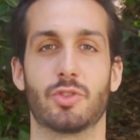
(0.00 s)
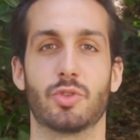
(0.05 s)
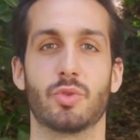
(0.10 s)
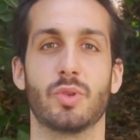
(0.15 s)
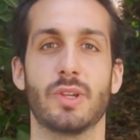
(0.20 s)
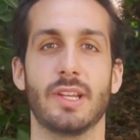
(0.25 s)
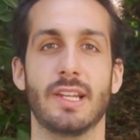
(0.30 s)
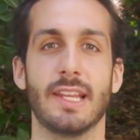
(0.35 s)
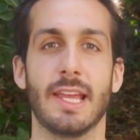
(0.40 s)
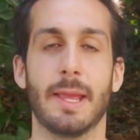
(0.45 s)

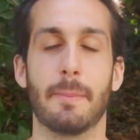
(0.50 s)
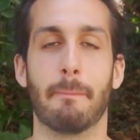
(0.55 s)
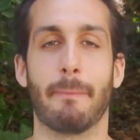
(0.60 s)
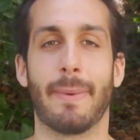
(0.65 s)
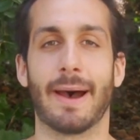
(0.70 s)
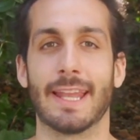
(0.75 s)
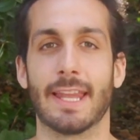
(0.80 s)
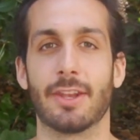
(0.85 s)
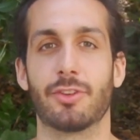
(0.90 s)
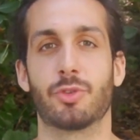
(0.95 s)
really
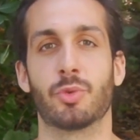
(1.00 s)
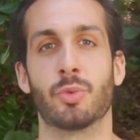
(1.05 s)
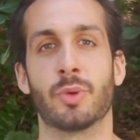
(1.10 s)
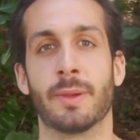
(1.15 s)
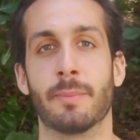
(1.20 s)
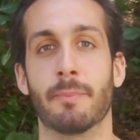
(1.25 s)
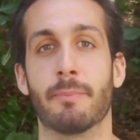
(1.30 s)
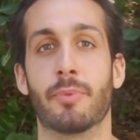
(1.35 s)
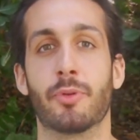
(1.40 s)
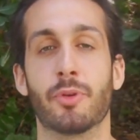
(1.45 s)
manage to
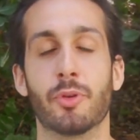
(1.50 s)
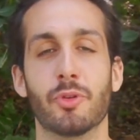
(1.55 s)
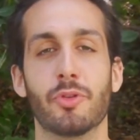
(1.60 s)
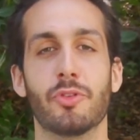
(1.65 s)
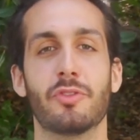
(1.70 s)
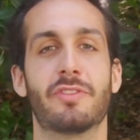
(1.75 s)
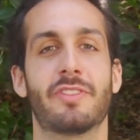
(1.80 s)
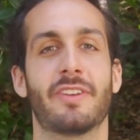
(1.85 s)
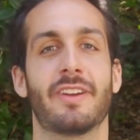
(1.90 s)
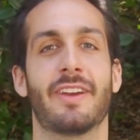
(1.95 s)

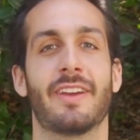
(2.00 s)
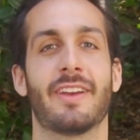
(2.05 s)
improve.